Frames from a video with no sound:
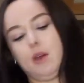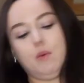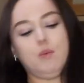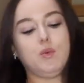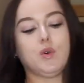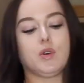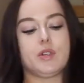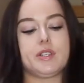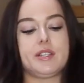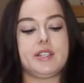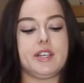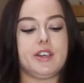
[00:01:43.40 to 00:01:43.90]

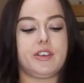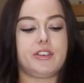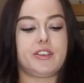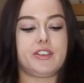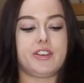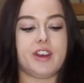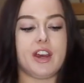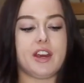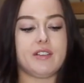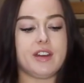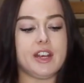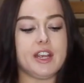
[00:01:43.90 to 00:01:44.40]
it was this
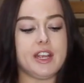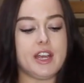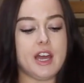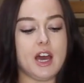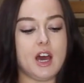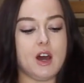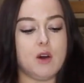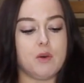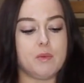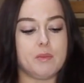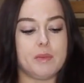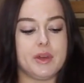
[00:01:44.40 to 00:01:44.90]
cherry
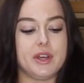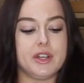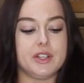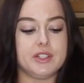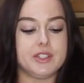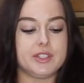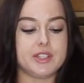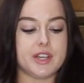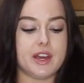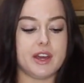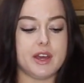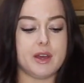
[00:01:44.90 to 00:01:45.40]

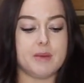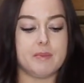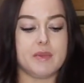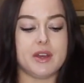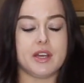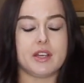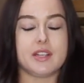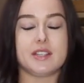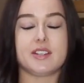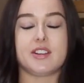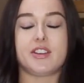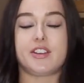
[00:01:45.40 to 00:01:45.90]
almond
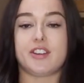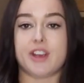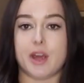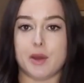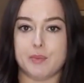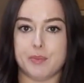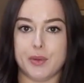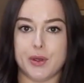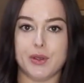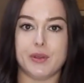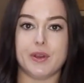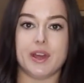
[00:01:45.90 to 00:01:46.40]

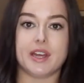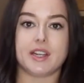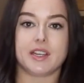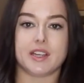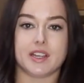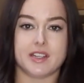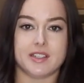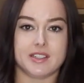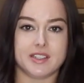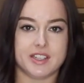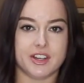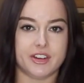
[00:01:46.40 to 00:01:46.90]
shampoo and
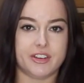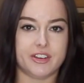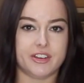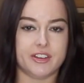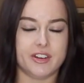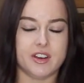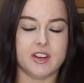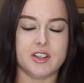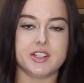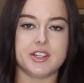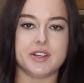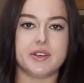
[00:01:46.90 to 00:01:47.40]

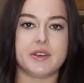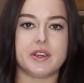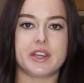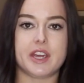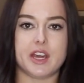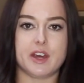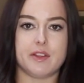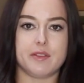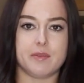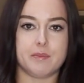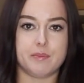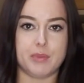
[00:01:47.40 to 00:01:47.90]
conditioner, so you
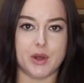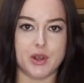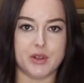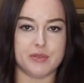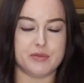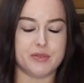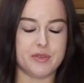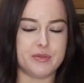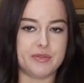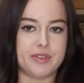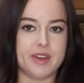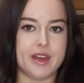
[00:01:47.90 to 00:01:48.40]
get
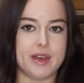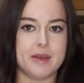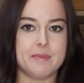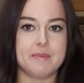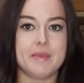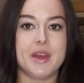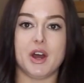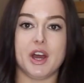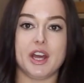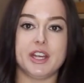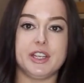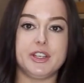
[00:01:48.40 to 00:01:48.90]
both of
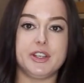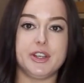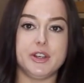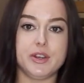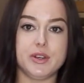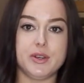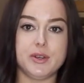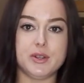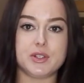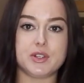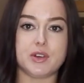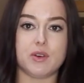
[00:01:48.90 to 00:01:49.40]
them. I
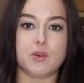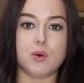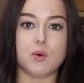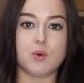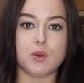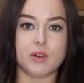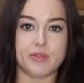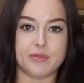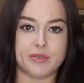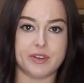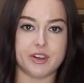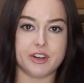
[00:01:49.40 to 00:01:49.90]
used
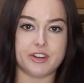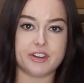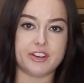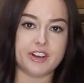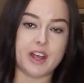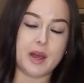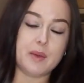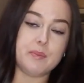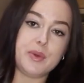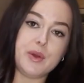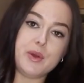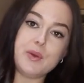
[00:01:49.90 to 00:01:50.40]
all of the
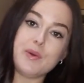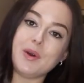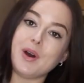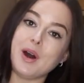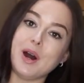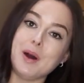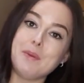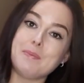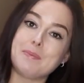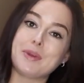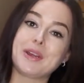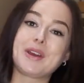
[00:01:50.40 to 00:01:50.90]
shampoo
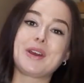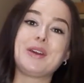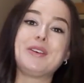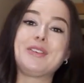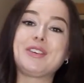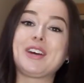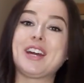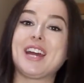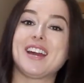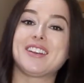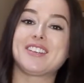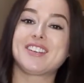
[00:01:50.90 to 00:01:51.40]
up
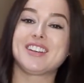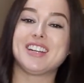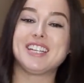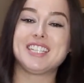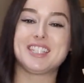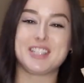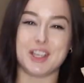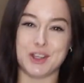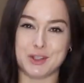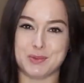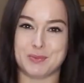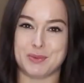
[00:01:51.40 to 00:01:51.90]
because I
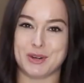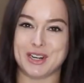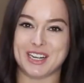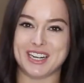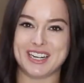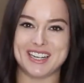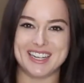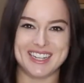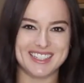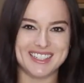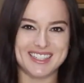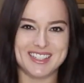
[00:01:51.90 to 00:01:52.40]
actually
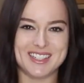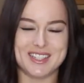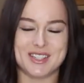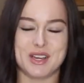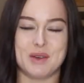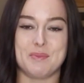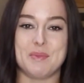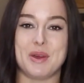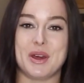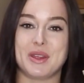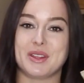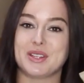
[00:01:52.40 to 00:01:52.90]
desperately needed
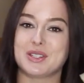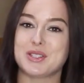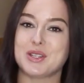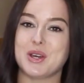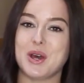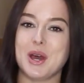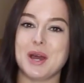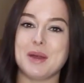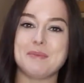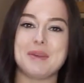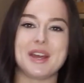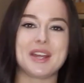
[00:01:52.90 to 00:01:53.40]
some at the
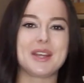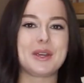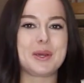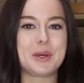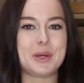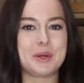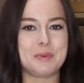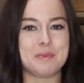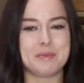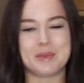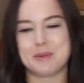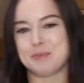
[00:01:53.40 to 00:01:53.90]
time and
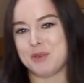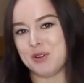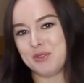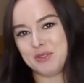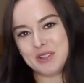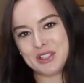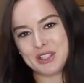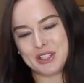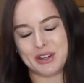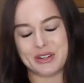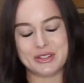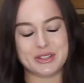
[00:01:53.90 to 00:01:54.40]
couldn't be
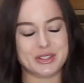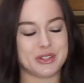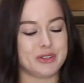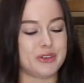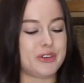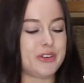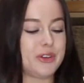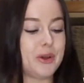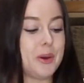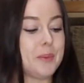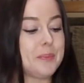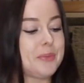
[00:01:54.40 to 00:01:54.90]
bothered to go to the
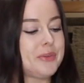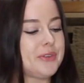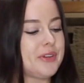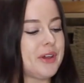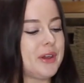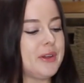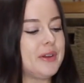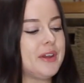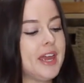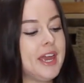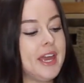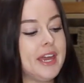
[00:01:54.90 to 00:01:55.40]
shop.
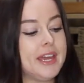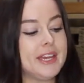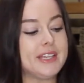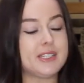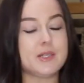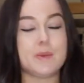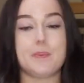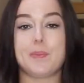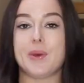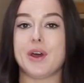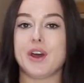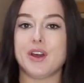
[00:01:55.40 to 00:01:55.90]
So
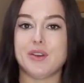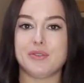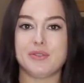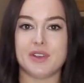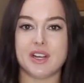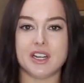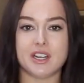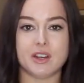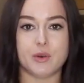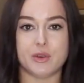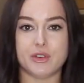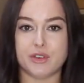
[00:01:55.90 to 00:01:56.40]
it's a
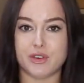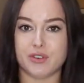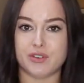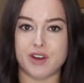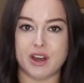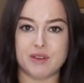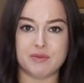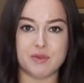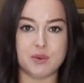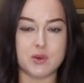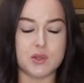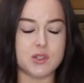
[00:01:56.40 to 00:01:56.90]
perfect little
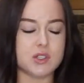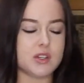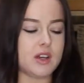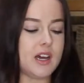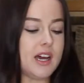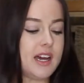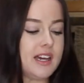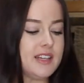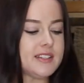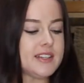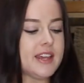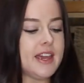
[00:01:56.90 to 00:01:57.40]
travel
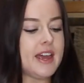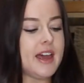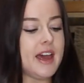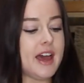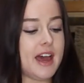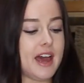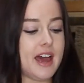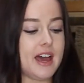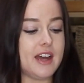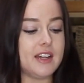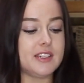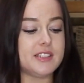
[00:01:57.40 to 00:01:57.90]
size
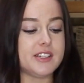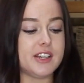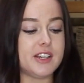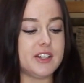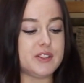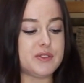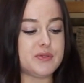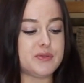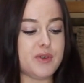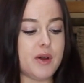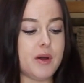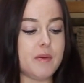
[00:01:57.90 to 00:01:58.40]
and
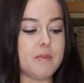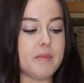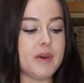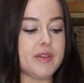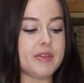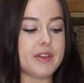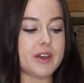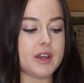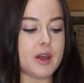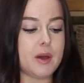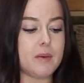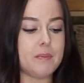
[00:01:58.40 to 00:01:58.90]
it's from
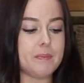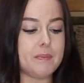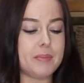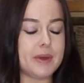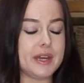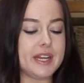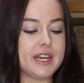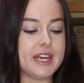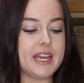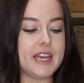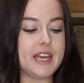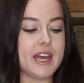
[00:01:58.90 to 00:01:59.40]
the
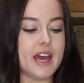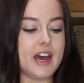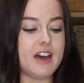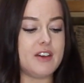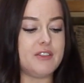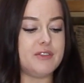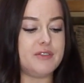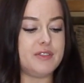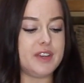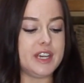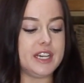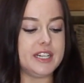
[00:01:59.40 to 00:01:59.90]
company
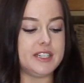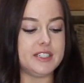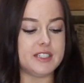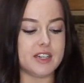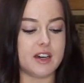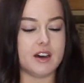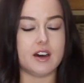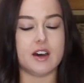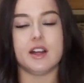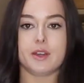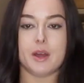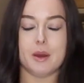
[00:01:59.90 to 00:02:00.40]

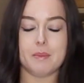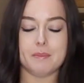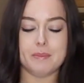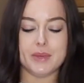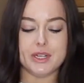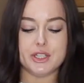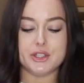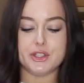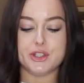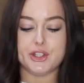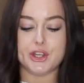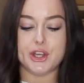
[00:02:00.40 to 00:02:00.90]
Aveda.
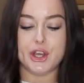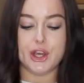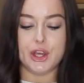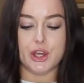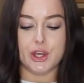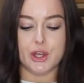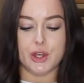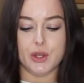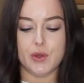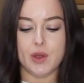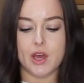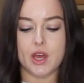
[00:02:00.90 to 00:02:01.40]
Number
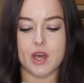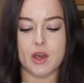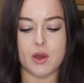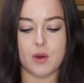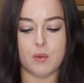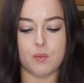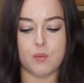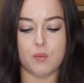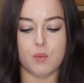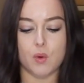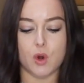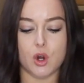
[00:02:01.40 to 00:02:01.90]
two
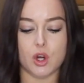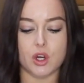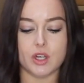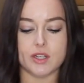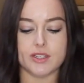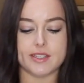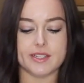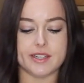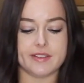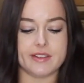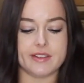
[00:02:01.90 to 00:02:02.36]
was